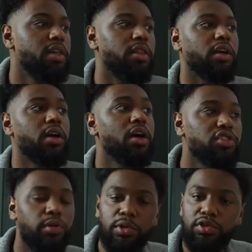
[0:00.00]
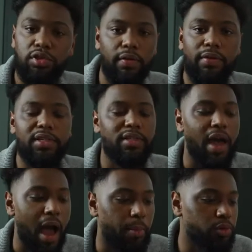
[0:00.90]
the customer service, the
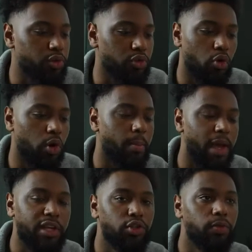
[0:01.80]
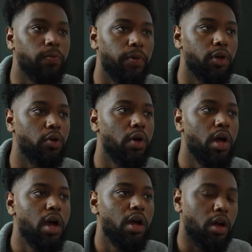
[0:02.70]
Apple Store makes you feel
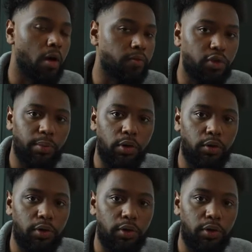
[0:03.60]
comfortable.